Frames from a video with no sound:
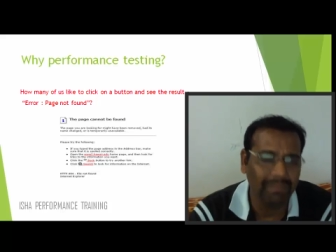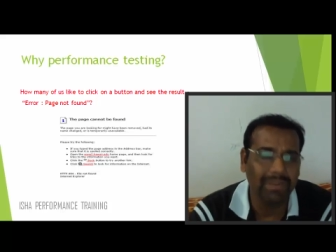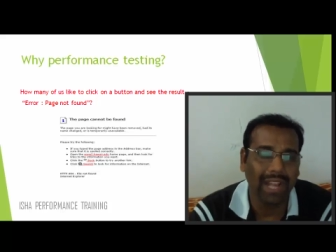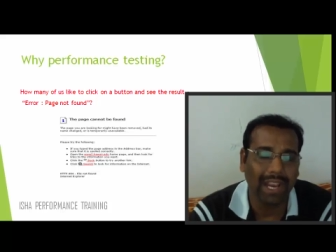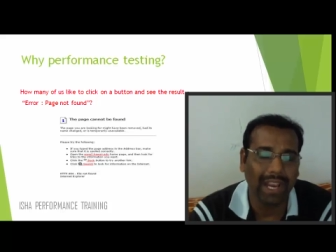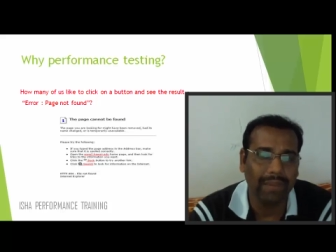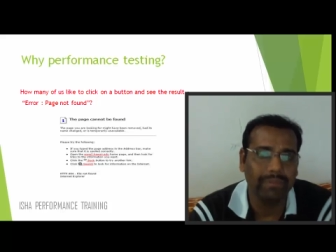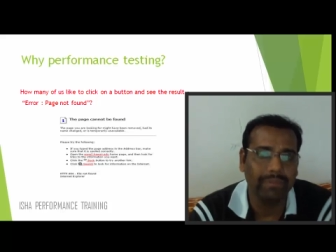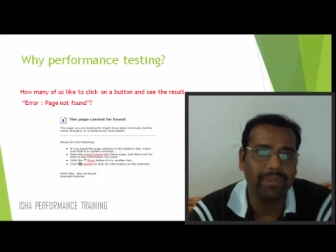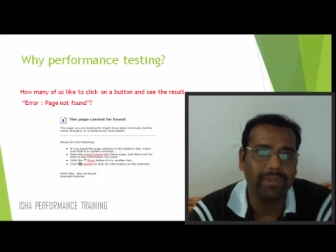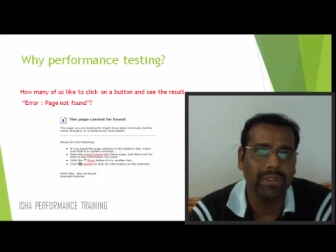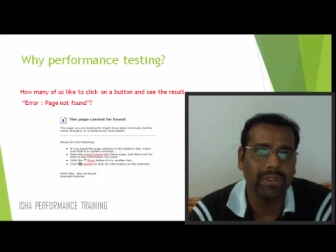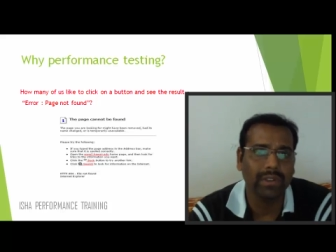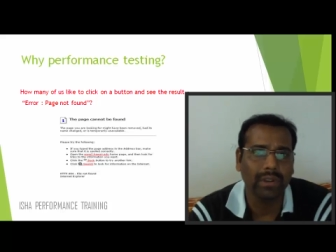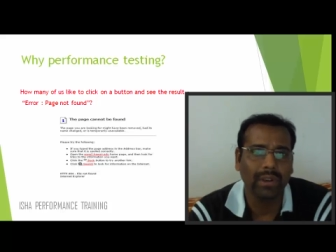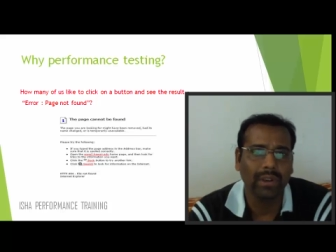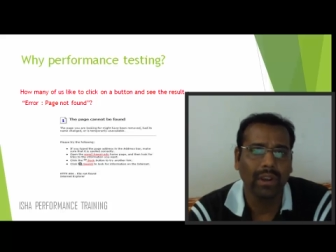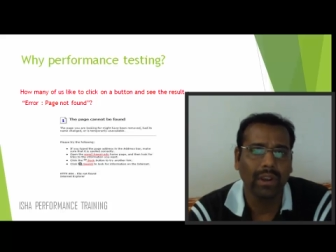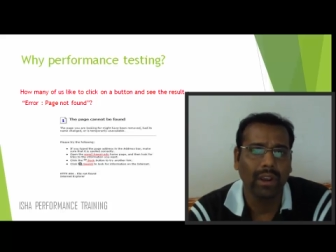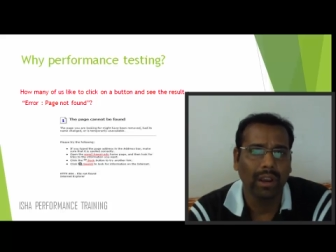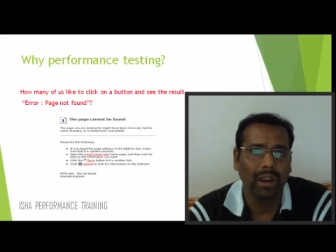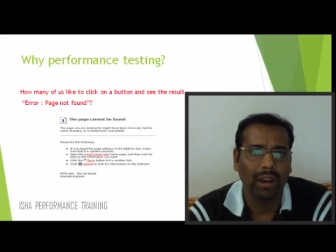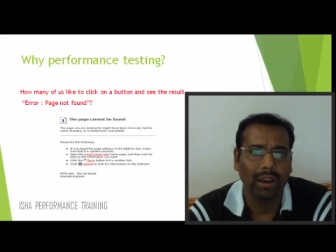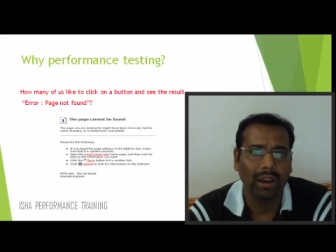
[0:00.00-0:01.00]

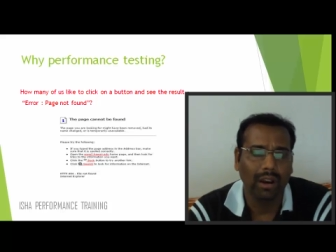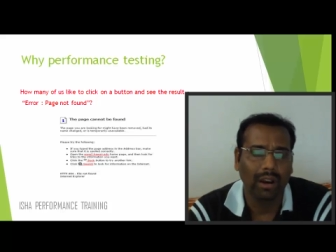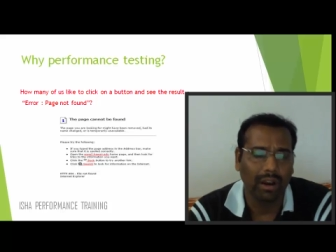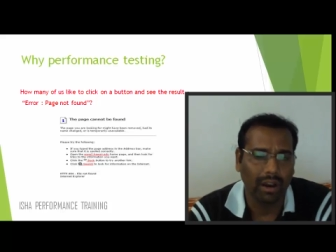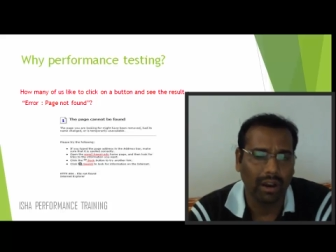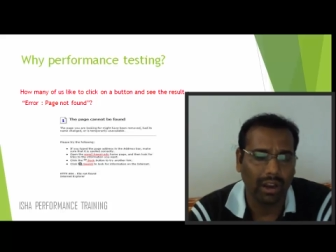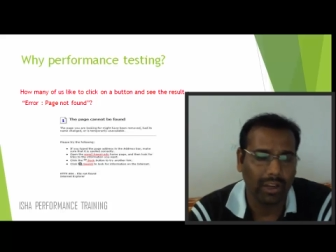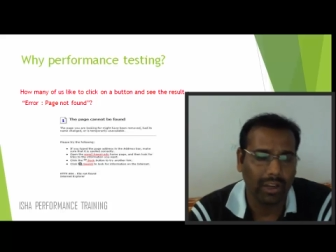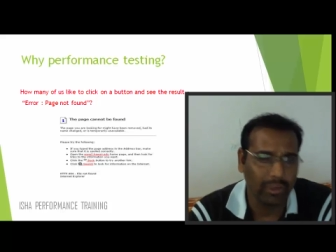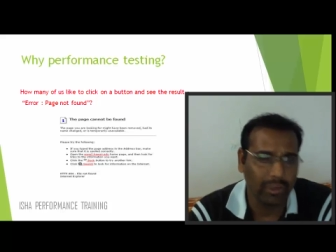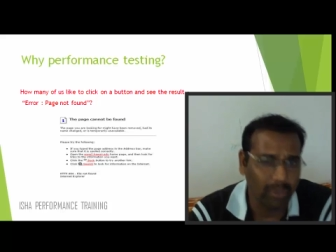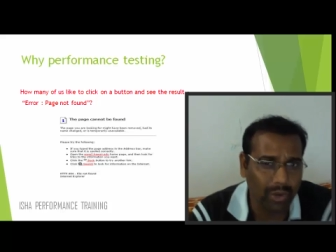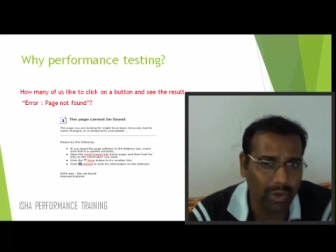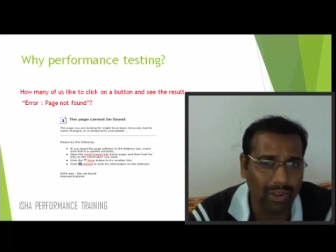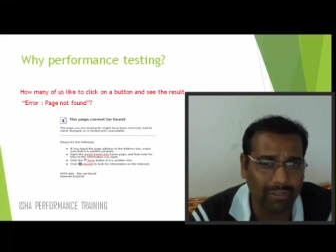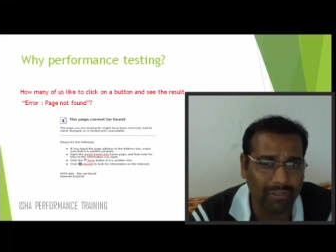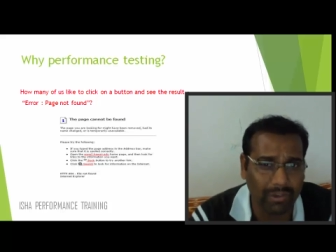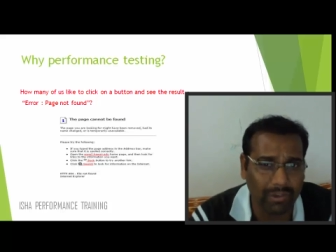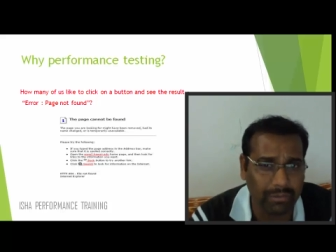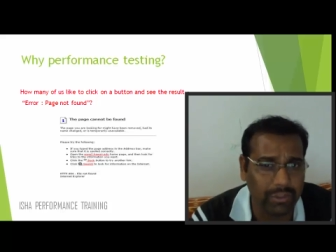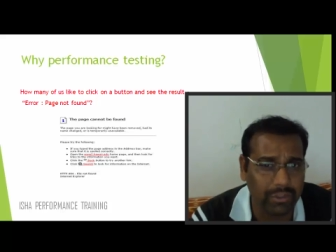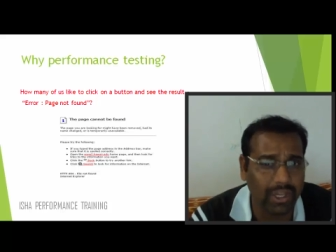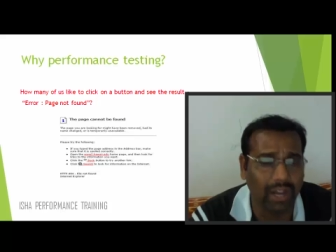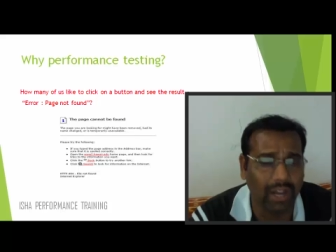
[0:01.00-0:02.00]
sometimes
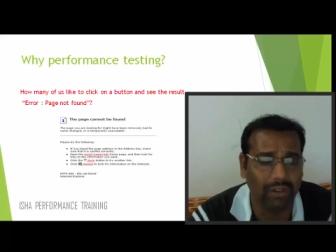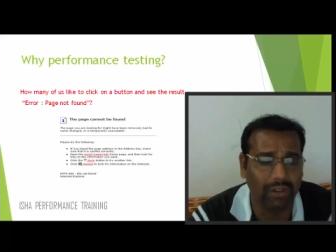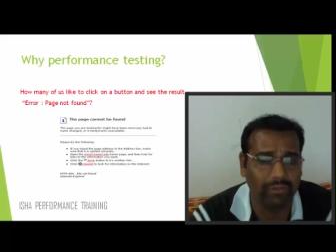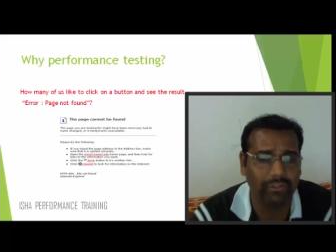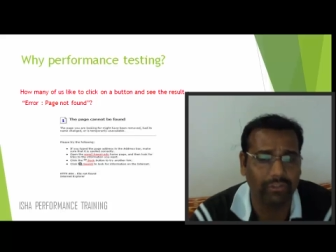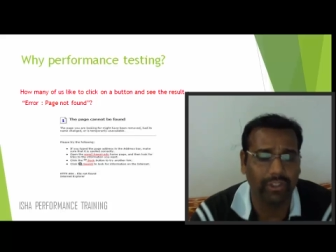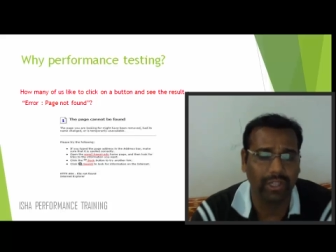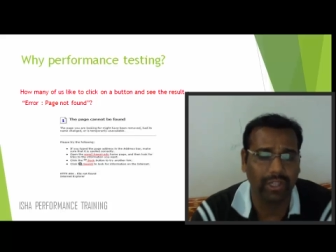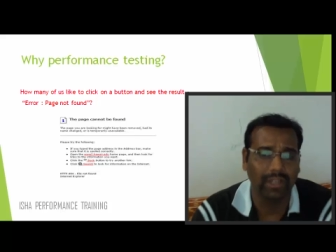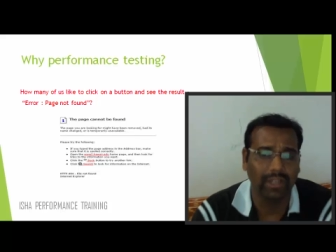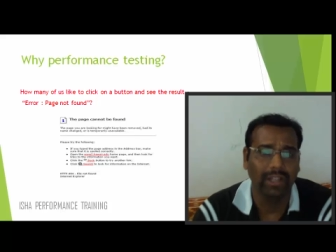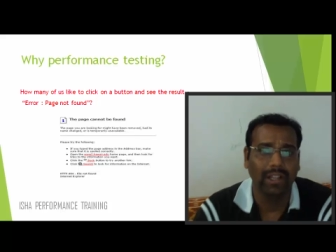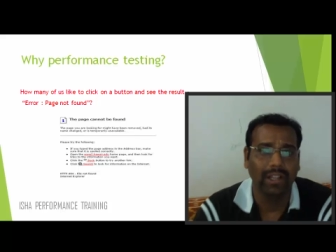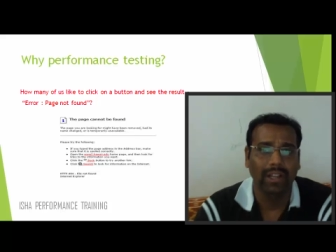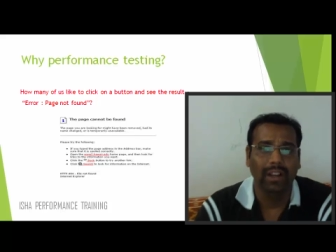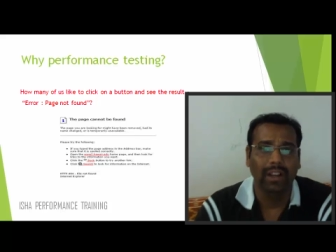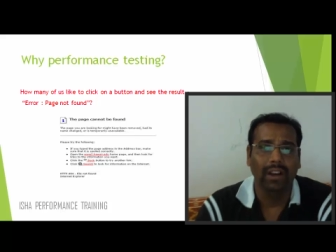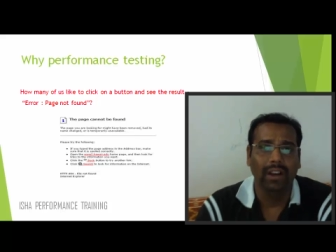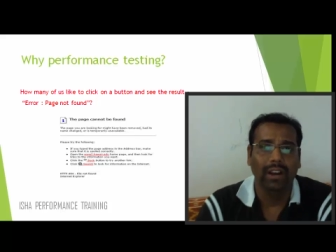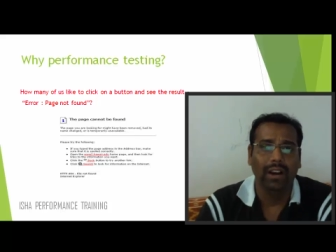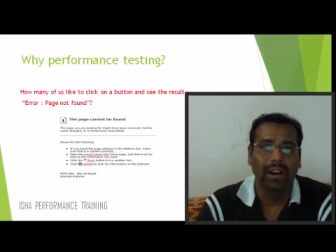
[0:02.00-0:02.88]
you would have observed,